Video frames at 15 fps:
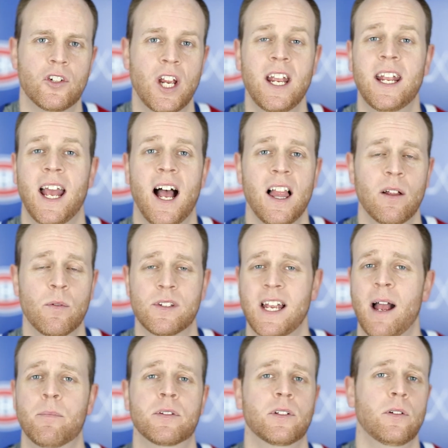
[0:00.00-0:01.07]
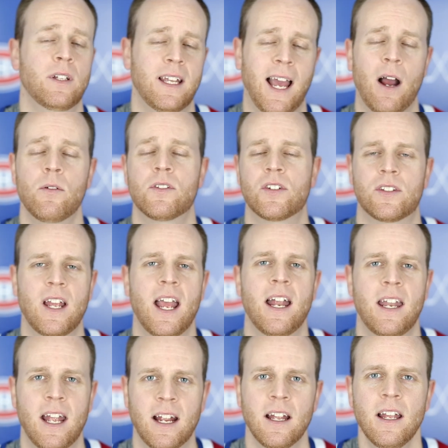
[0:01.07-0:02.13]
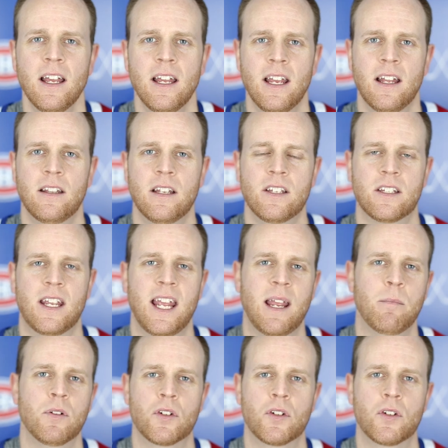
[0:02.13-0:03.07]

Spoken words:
Jake Allen was absolutely outstanding in this game.